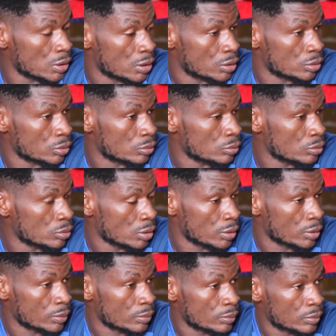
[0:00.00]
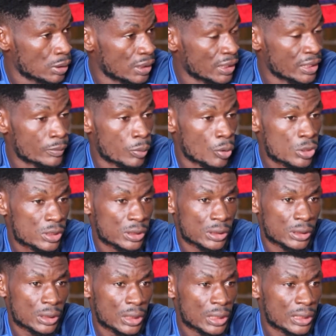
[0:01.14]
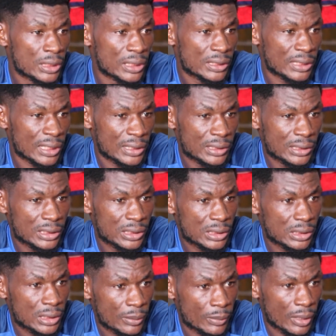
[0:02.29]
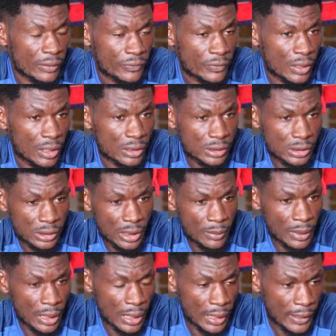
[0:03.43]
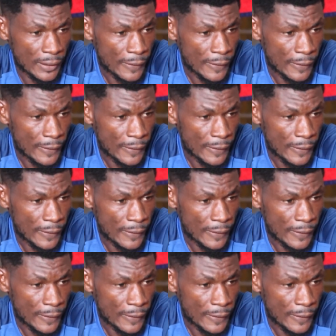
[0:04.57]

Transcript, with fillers: uh, um, learn boxing the challenges some are uh, some are